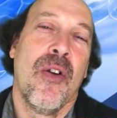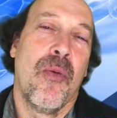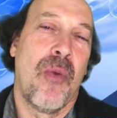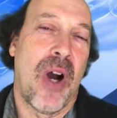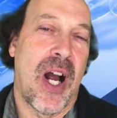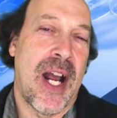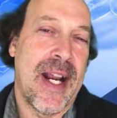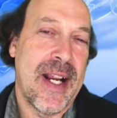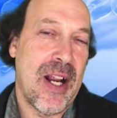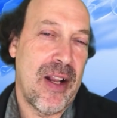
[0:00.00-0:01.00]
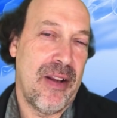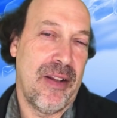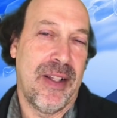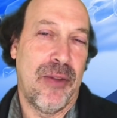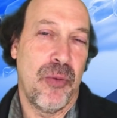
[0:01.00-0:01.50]
why
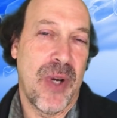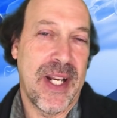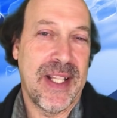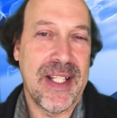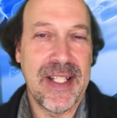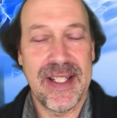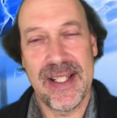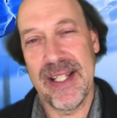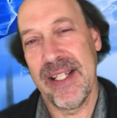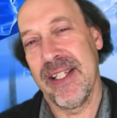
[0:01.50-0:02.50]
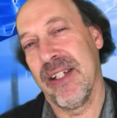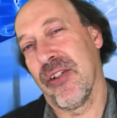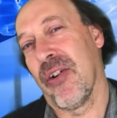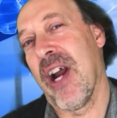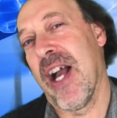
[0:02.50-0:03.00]
the way these things
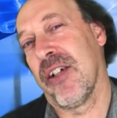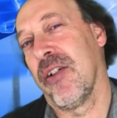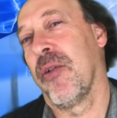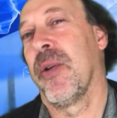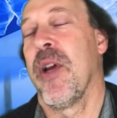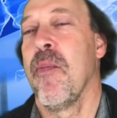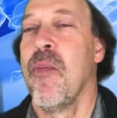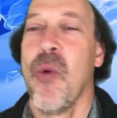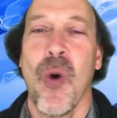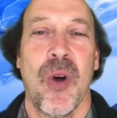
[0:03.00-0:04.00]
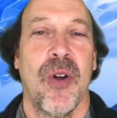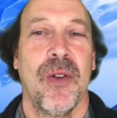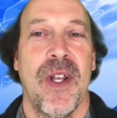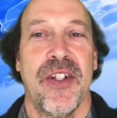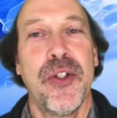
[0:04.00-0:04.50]
interact create more or
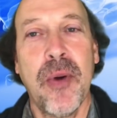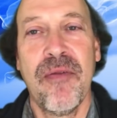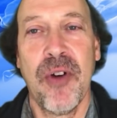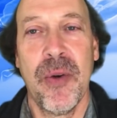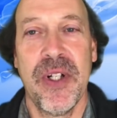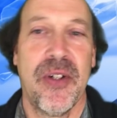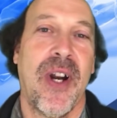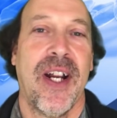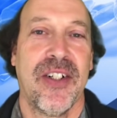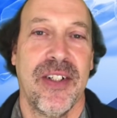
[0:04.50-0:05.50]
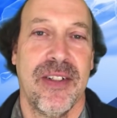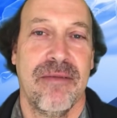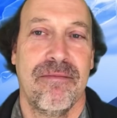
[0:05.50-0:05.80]
less UFO interactions.